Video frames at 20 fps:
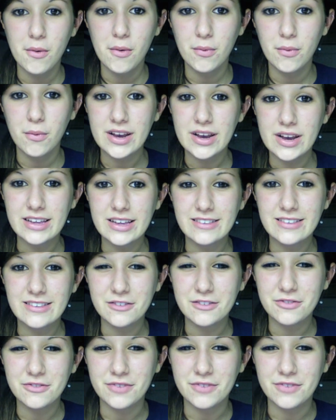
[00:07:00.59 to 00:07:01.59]
what is
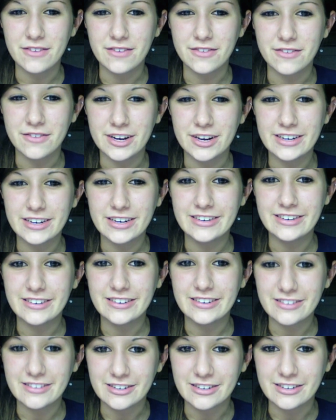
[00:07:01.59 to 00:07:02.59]
your favorite
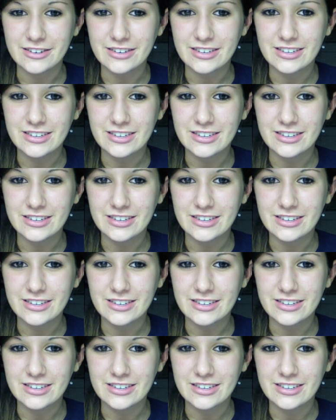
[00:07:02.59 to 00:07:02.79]
dessert?